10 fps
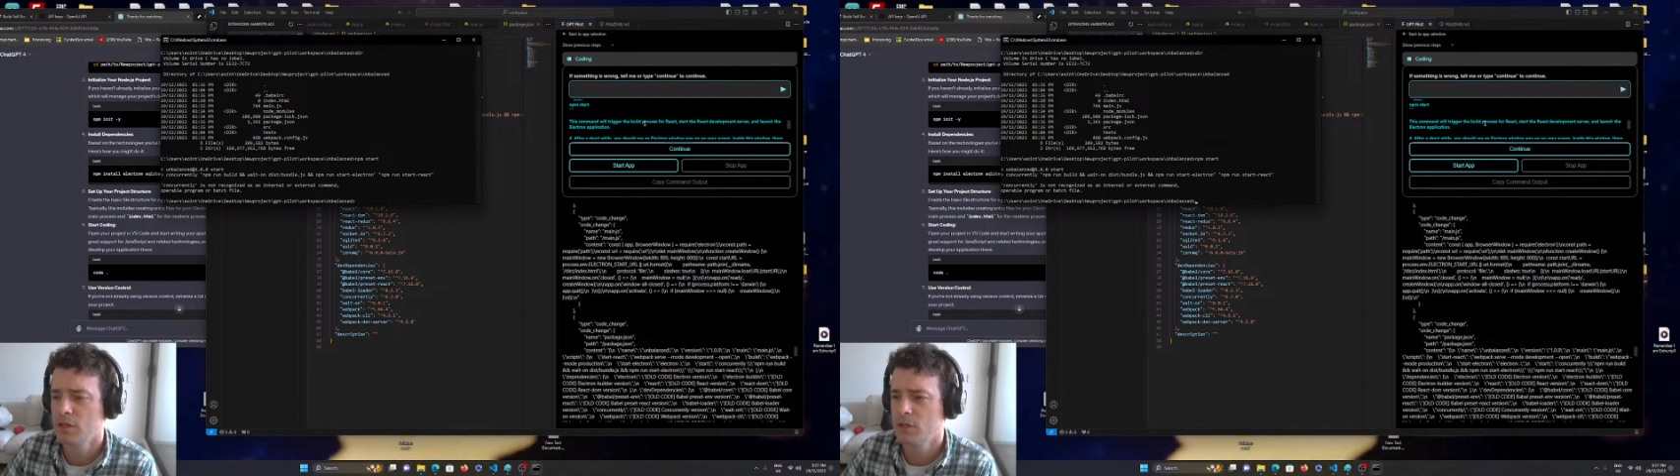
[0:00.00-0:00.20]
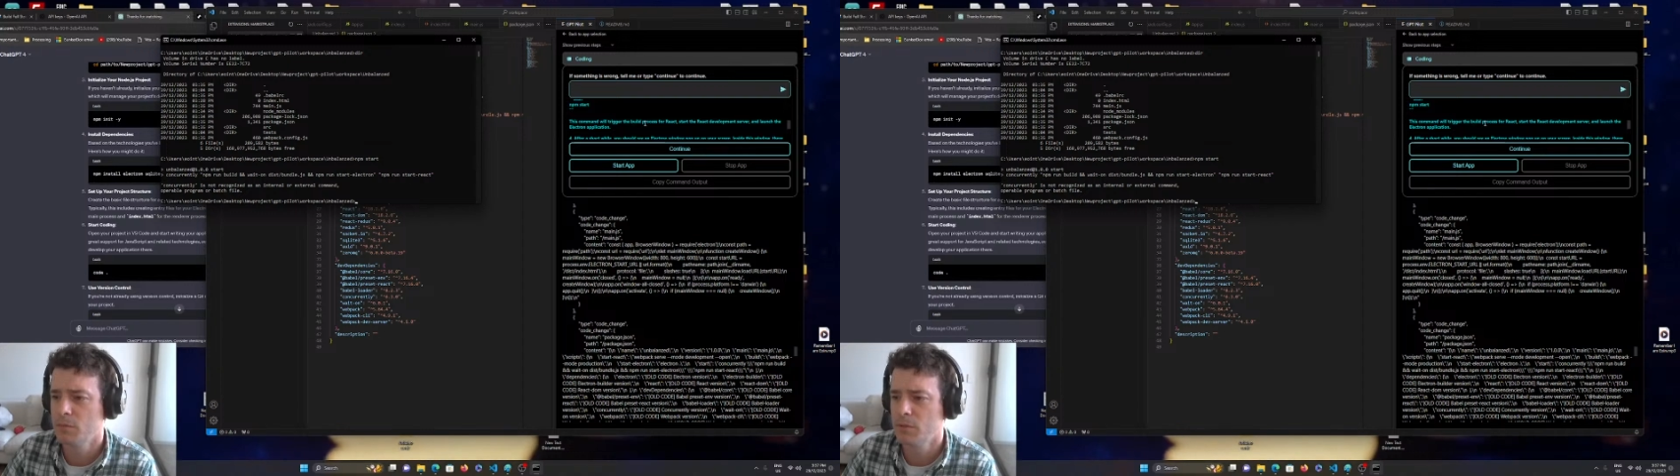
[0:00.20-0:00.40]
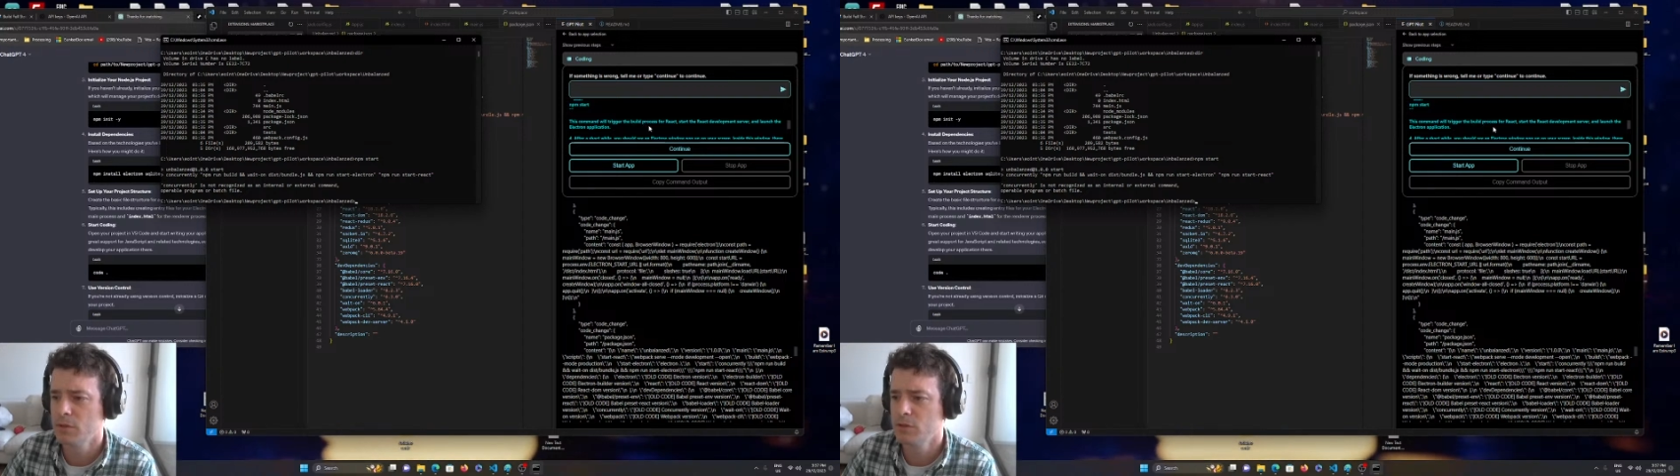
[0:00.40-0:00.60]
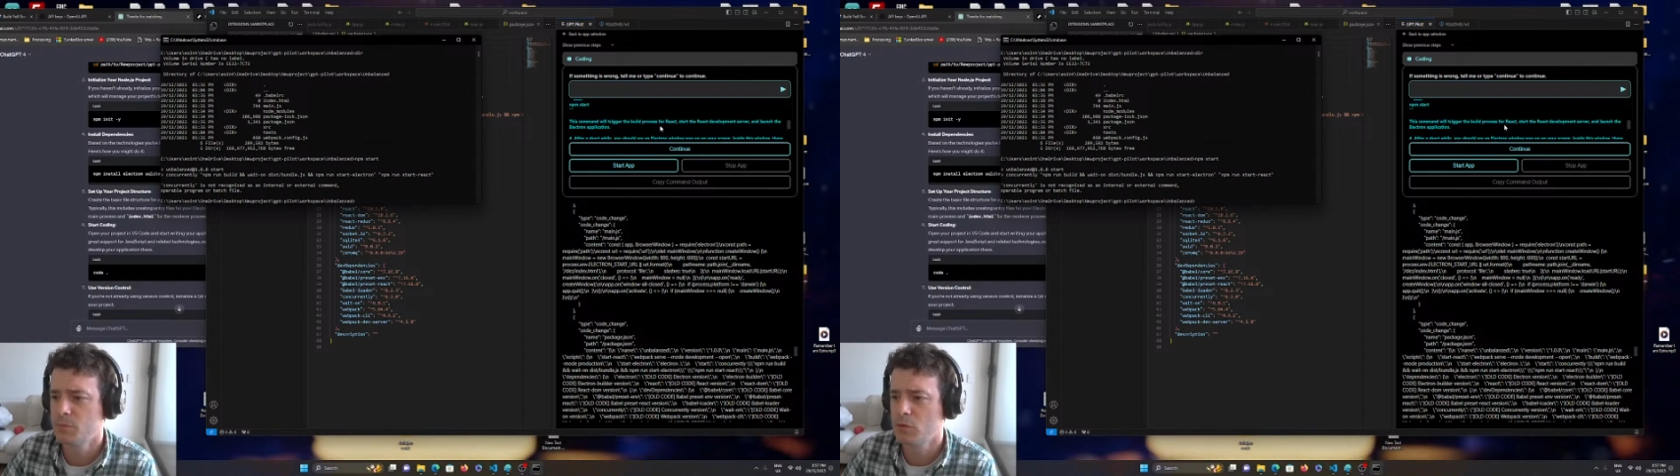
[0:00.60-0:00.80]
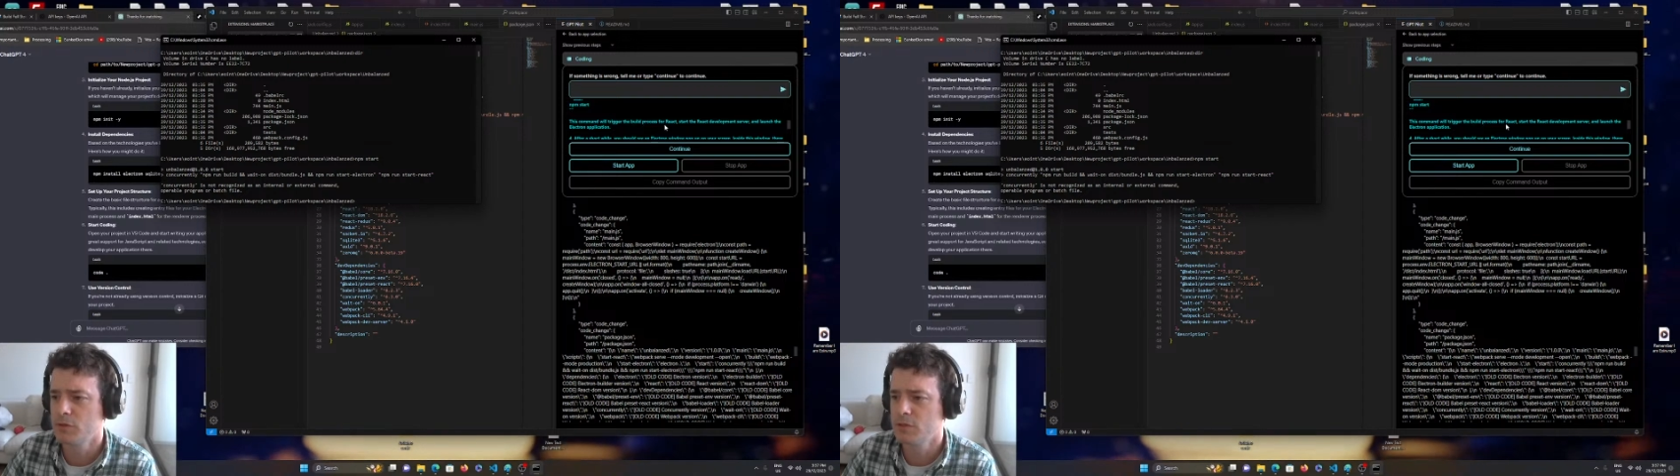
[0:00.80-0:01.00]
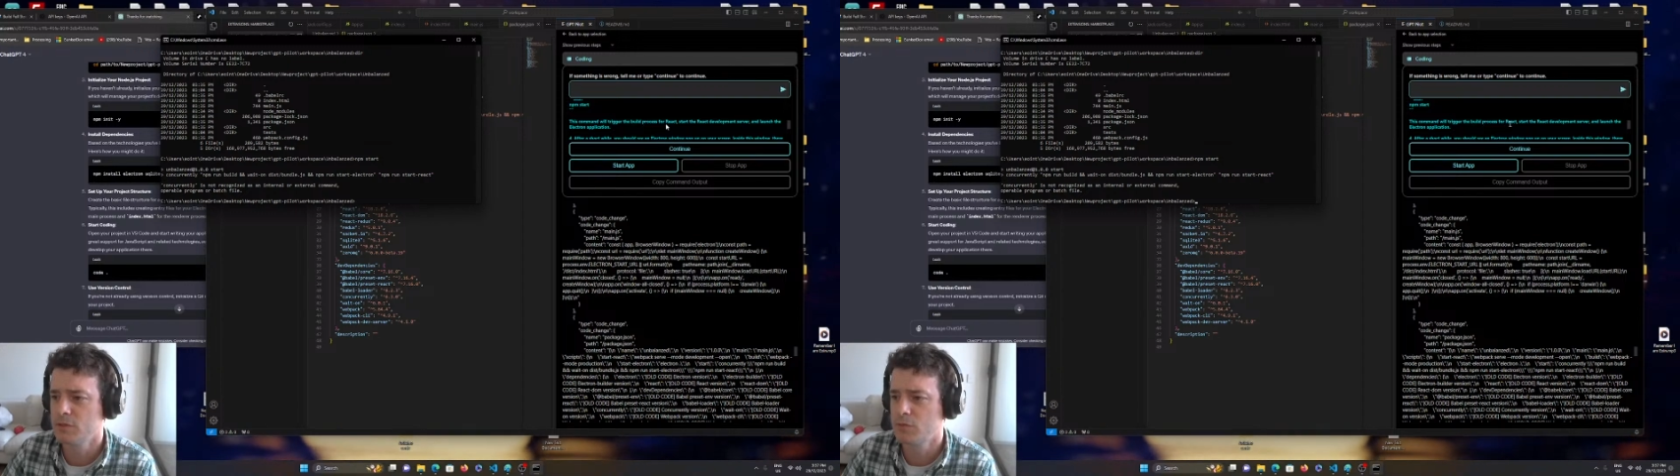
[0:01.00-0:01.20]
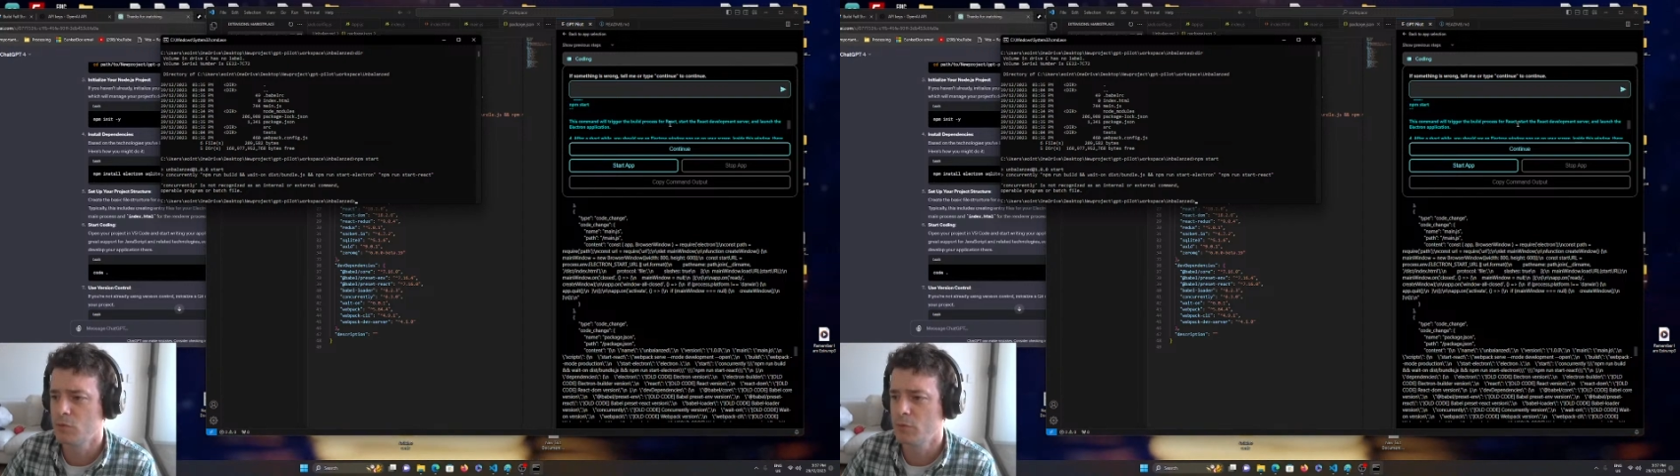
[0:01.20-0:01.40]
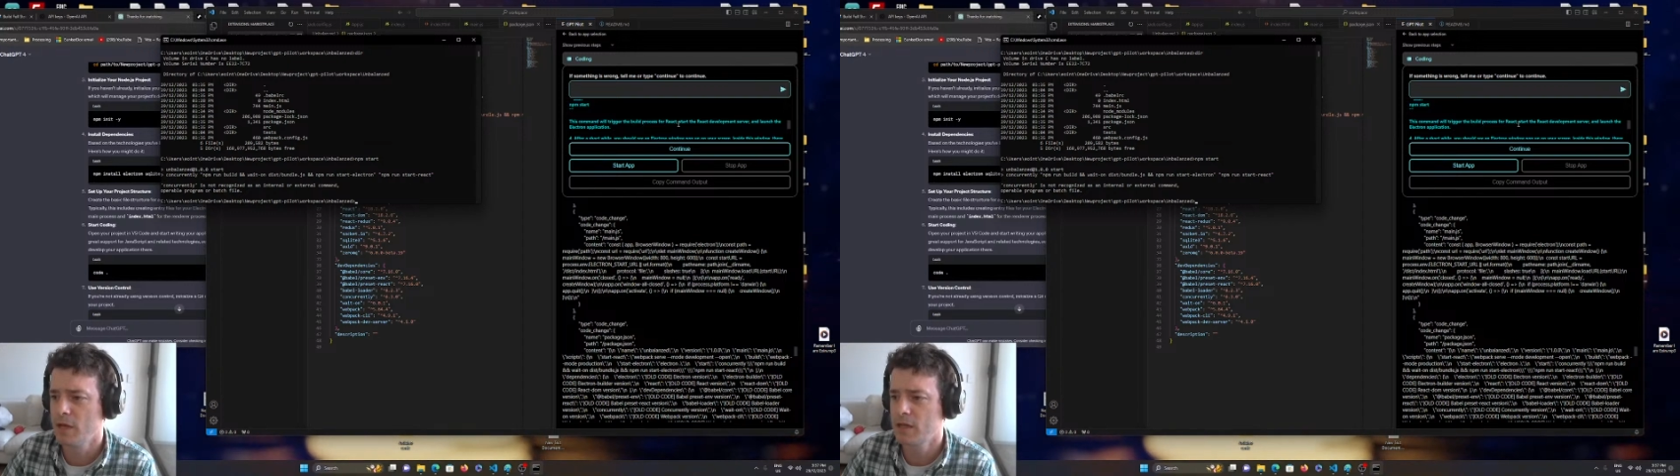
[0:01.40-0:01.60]
the build process
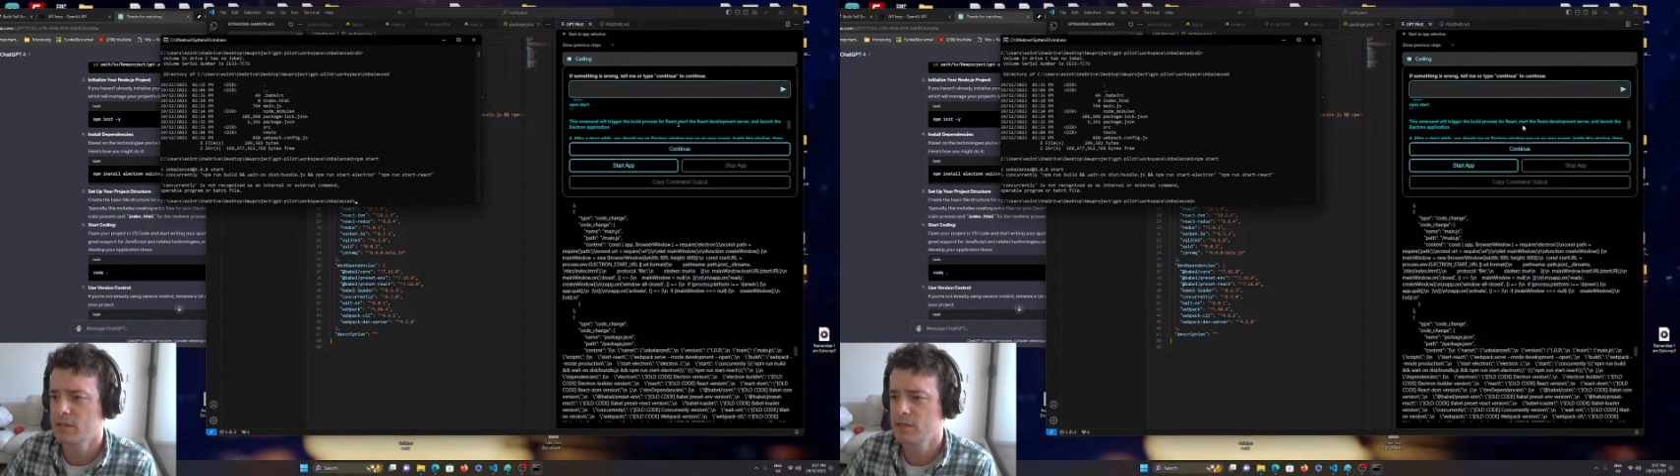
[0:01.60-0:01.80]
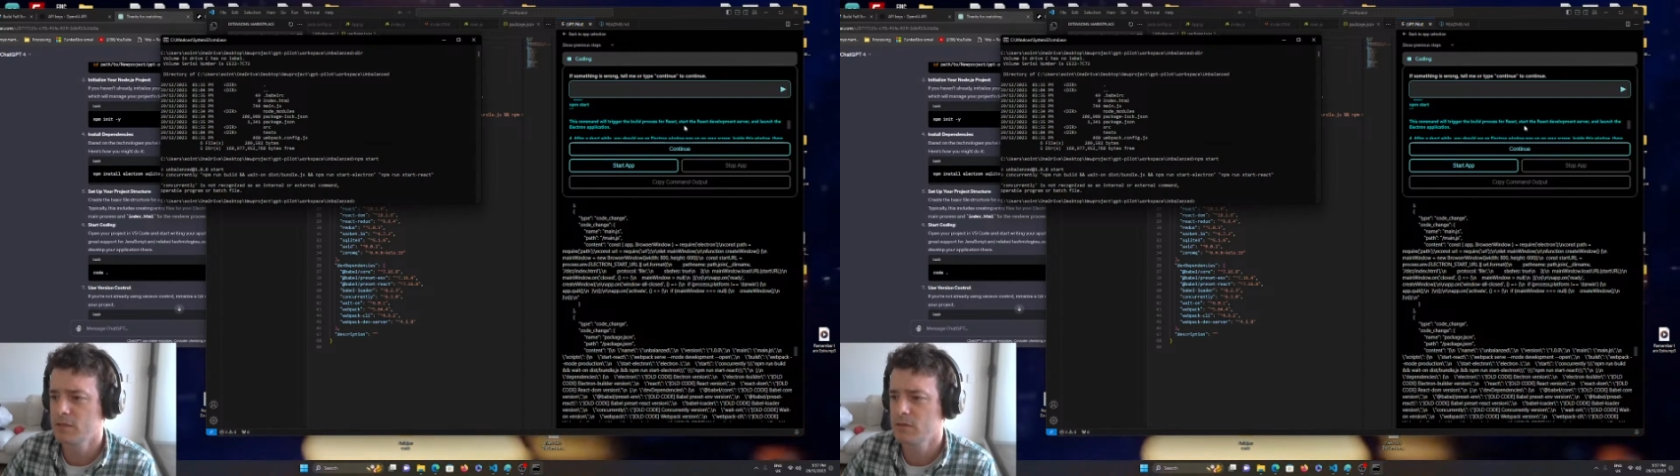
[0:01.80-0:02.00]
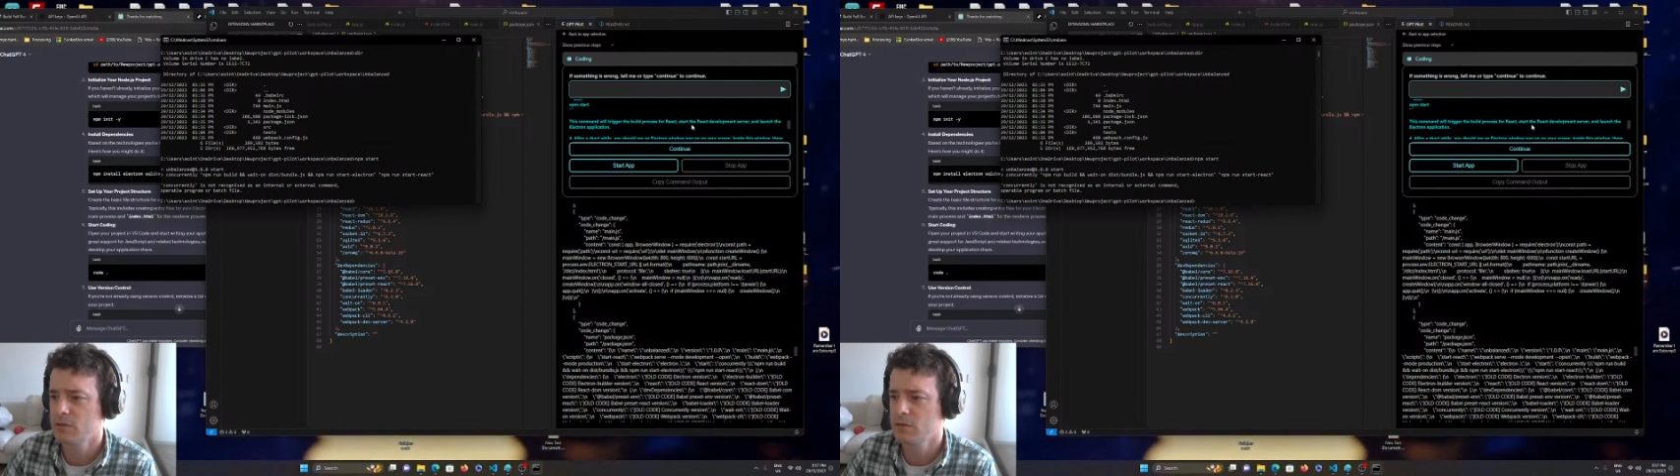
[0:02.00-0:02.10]
for React,